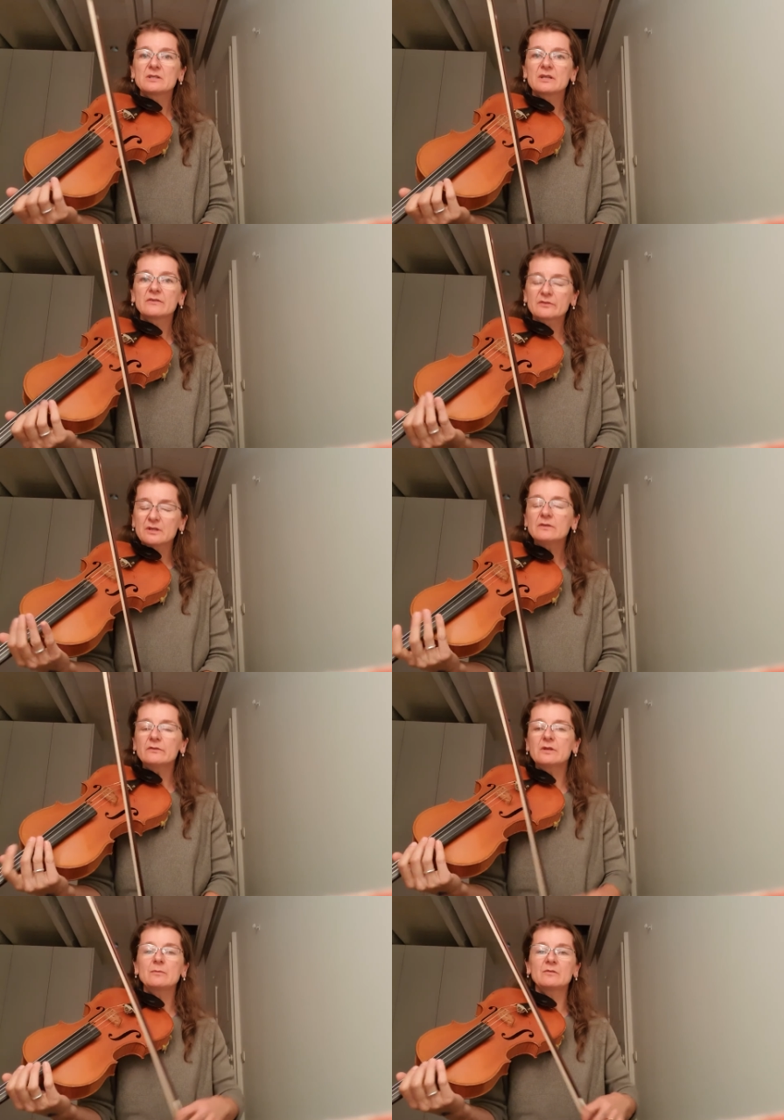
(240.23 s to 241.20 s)
it still
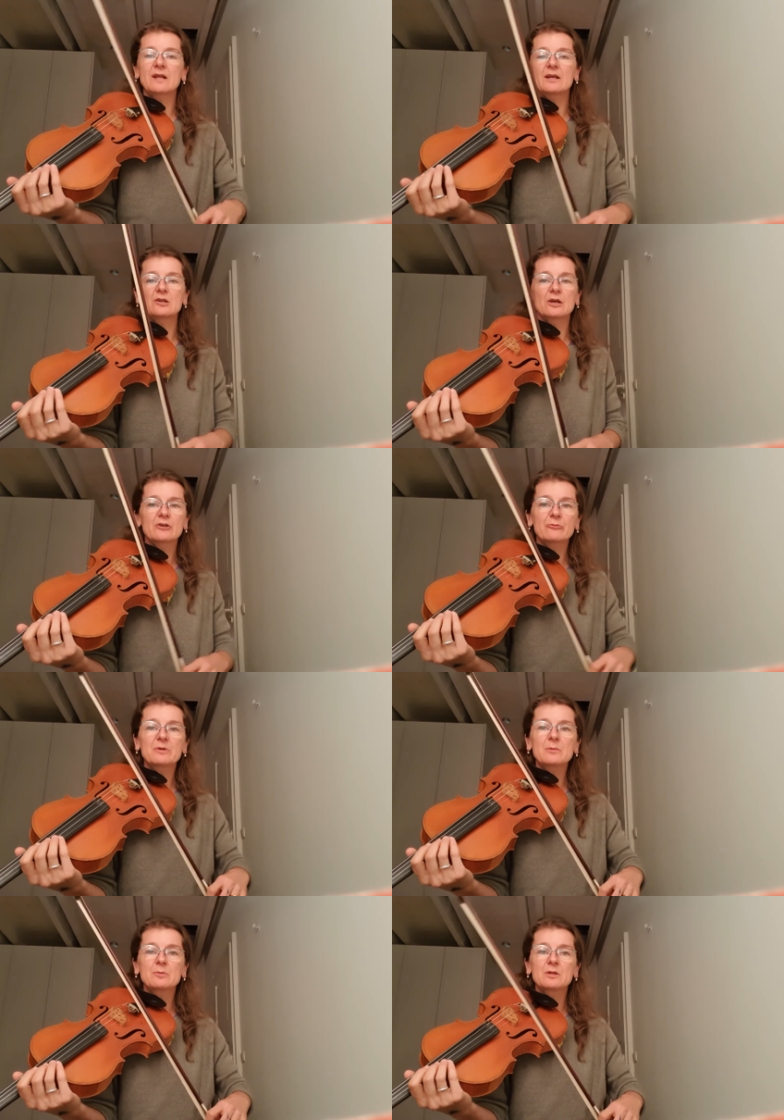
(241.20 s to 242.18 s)
seems like a lot of
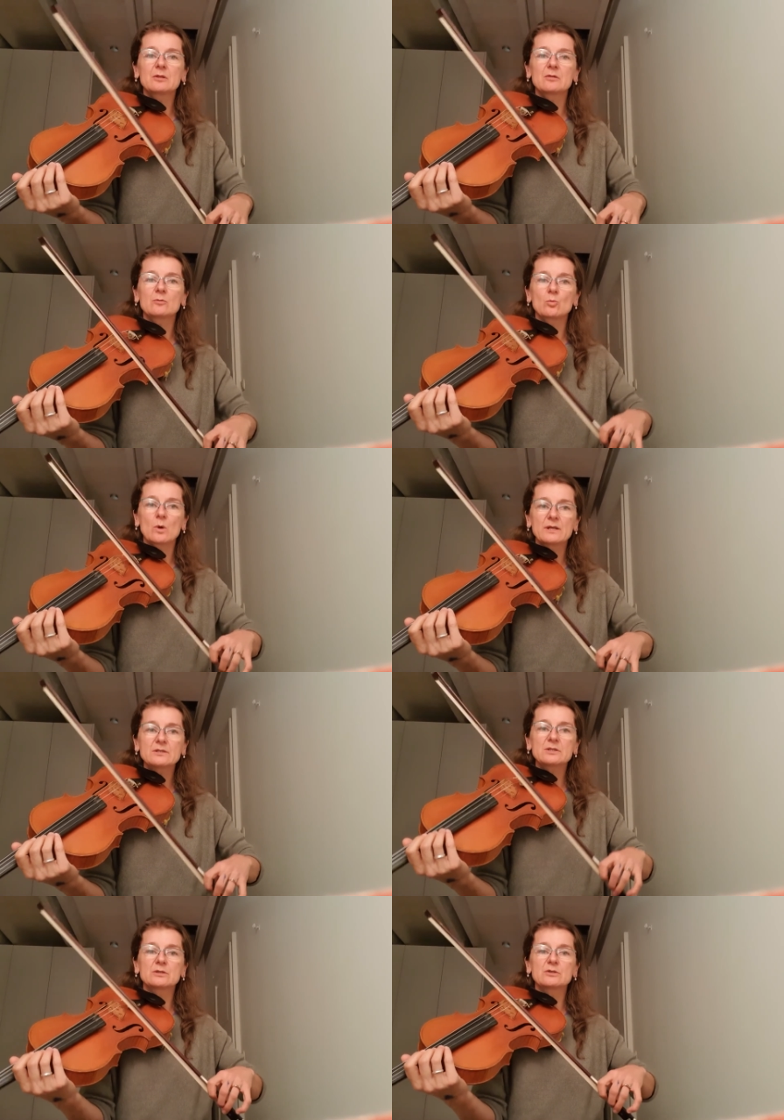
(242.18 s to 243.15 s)
people
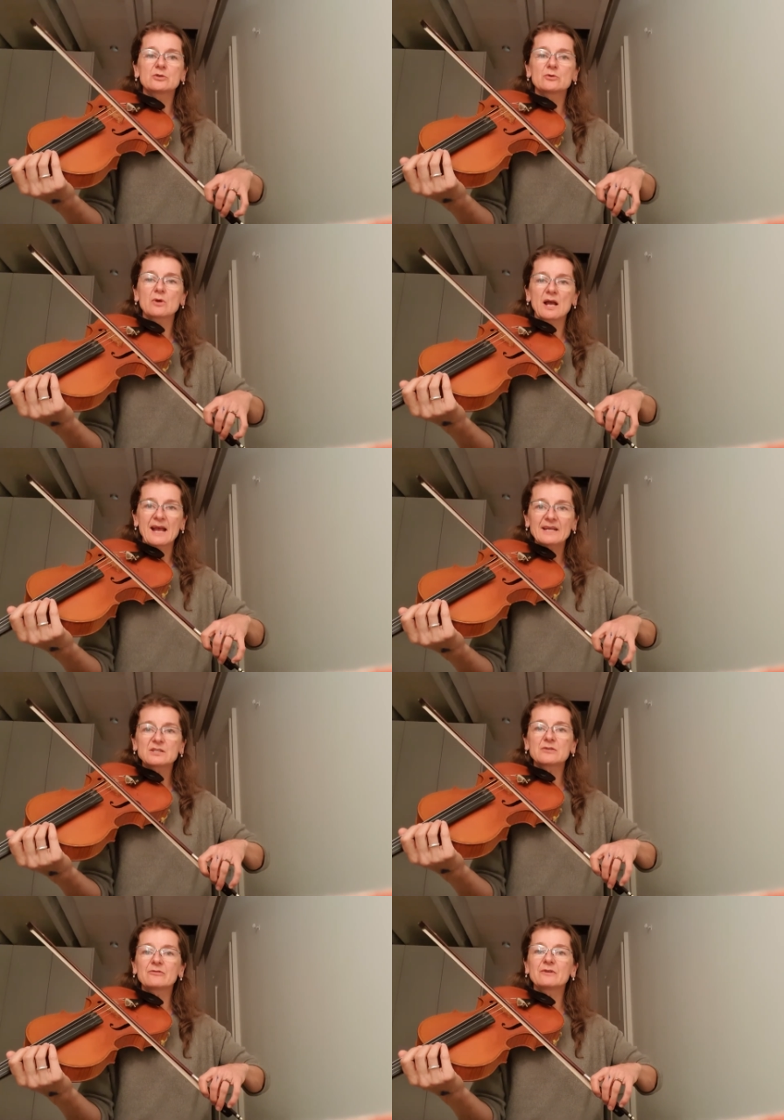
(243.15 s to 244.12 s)
want to
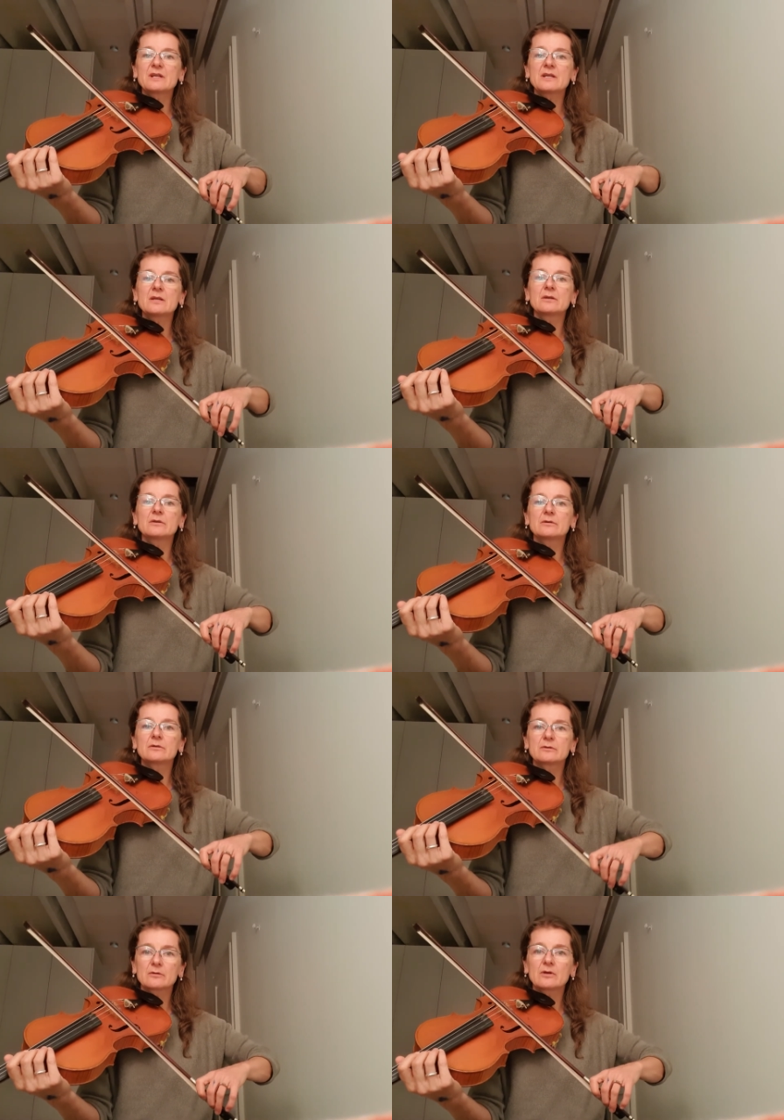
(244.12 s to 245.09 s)
actively
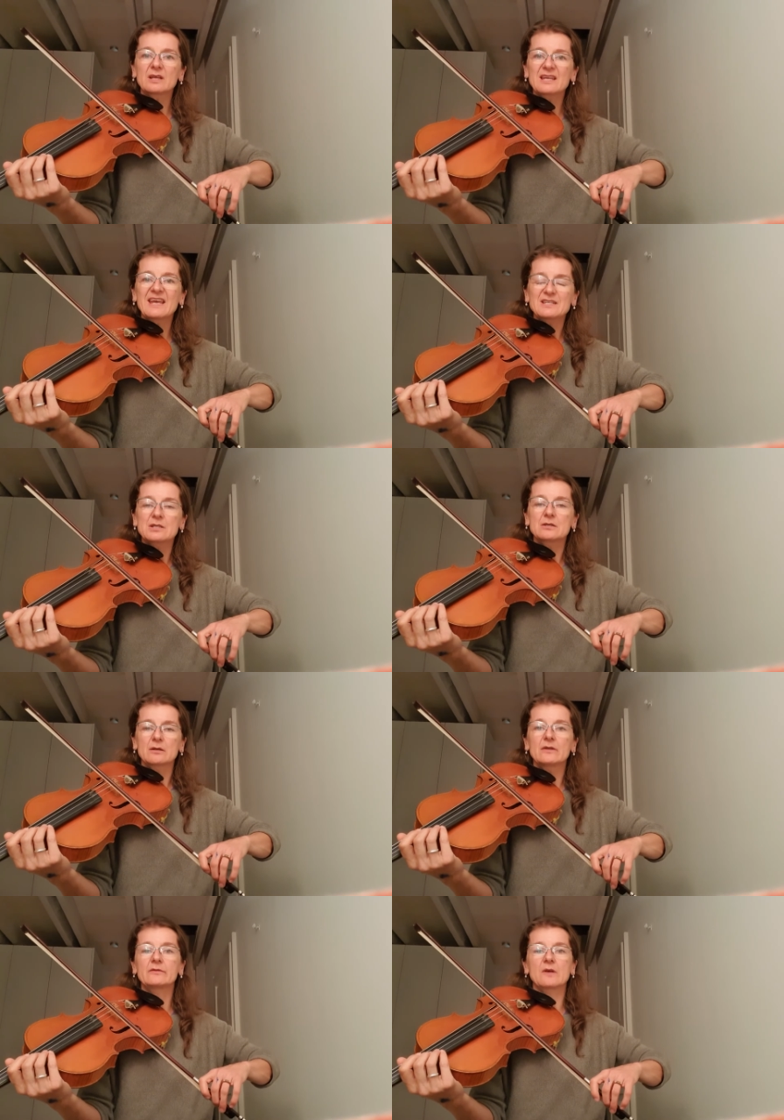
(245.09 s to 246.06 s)
get
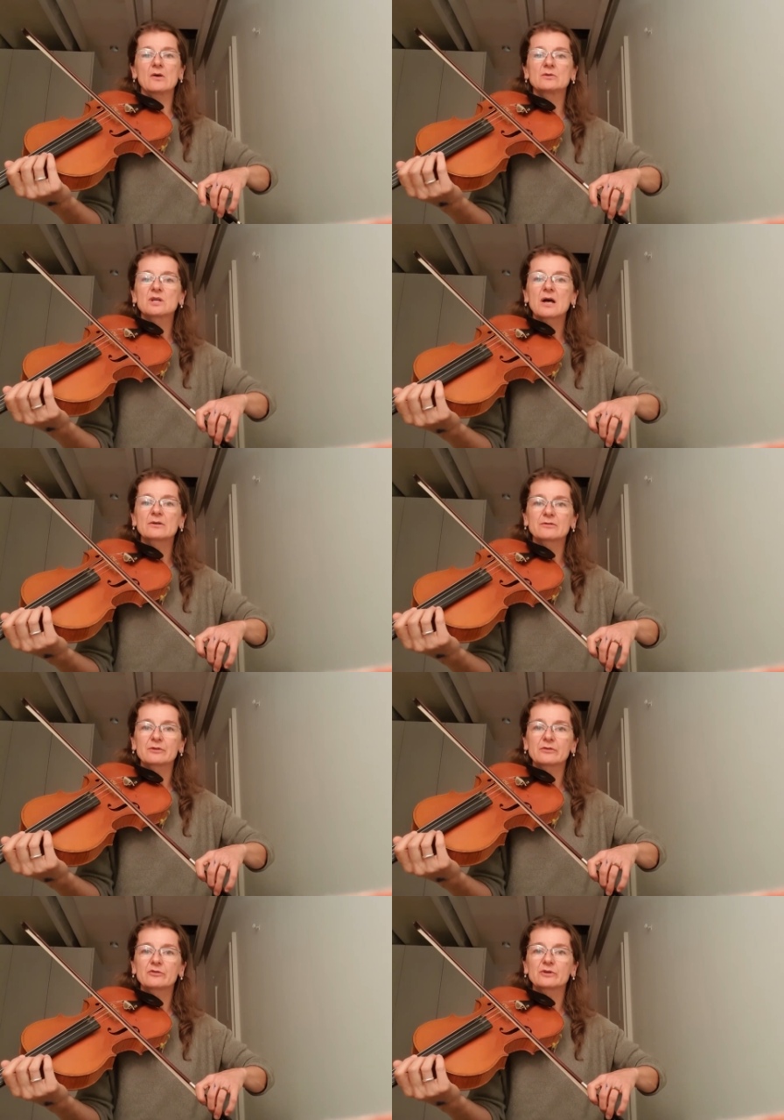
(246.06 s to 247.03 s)
a sound out of
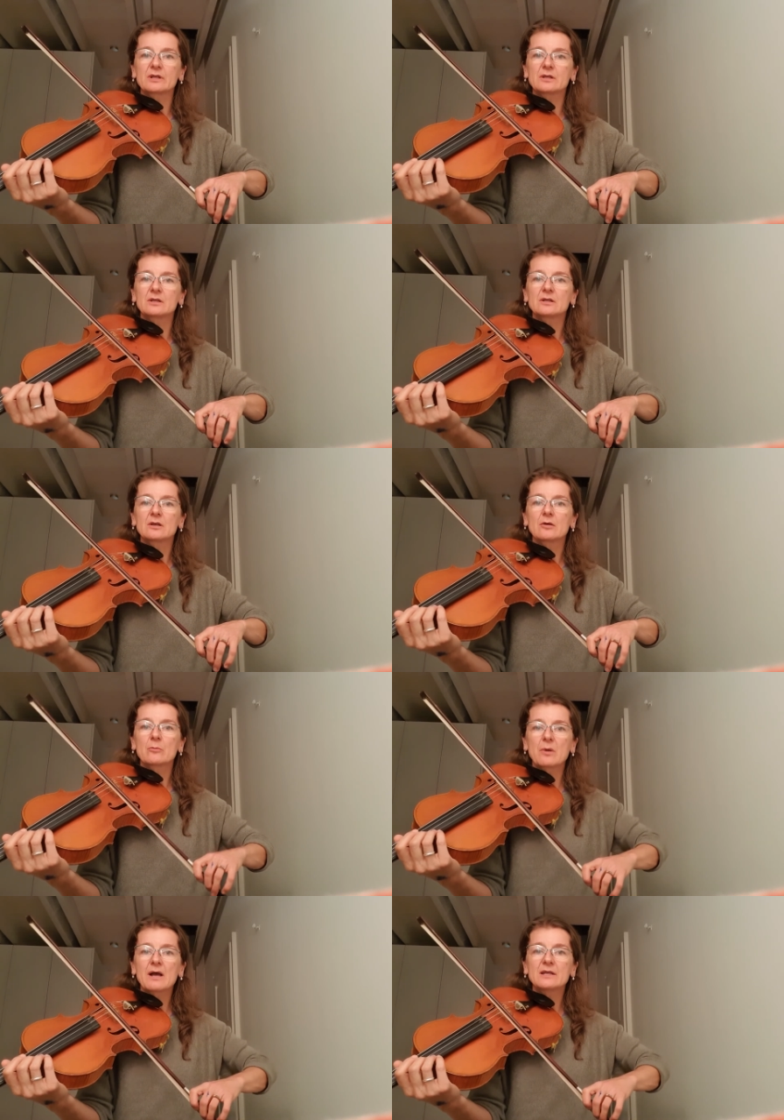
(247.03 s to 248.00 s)
the string
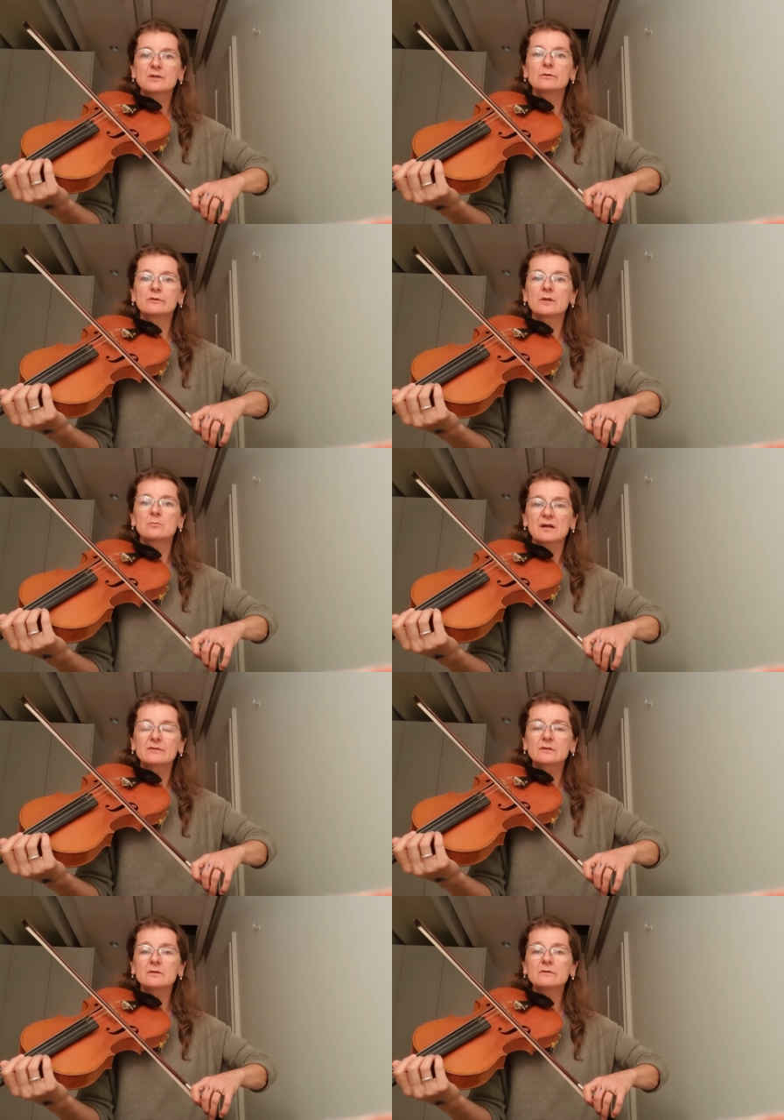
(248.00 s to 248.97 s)
by using
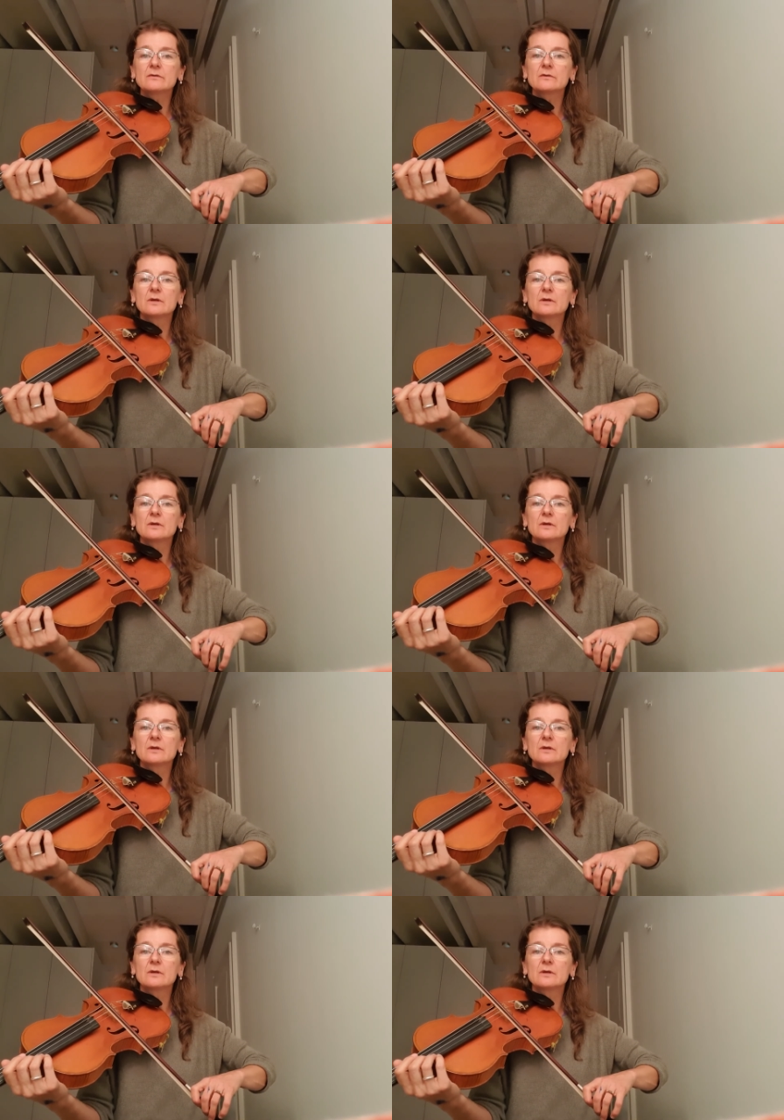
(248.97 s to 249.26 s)
muscles.